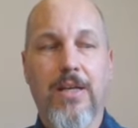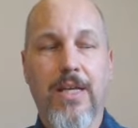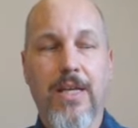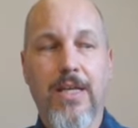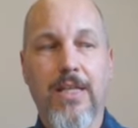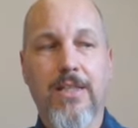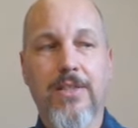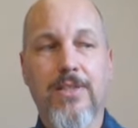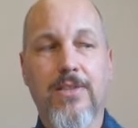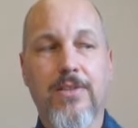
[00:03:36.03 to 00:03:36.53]

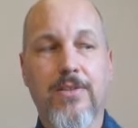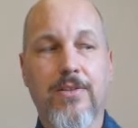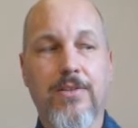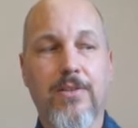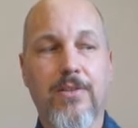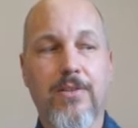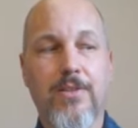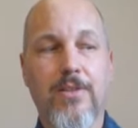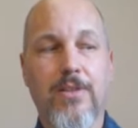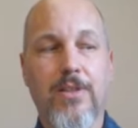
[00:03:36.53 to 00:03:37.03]
Next,
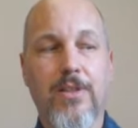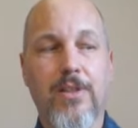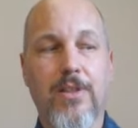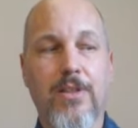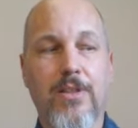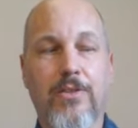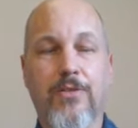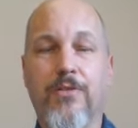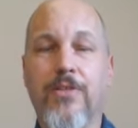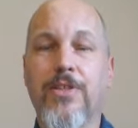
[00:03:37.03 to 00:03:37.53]

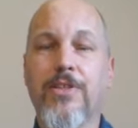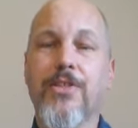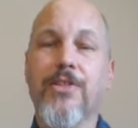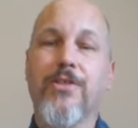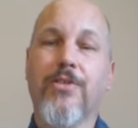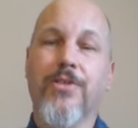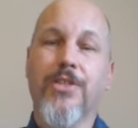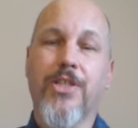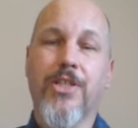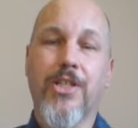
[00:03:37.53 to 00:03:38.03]
your
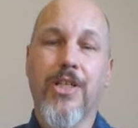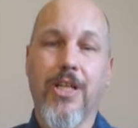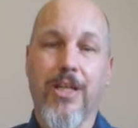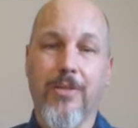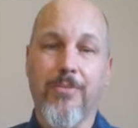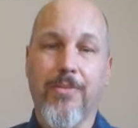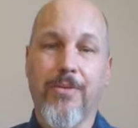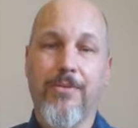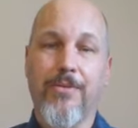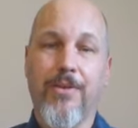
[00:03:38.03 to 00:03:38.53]
physical
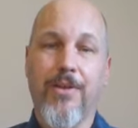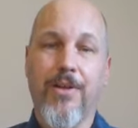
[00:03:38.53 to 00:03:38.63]
shape.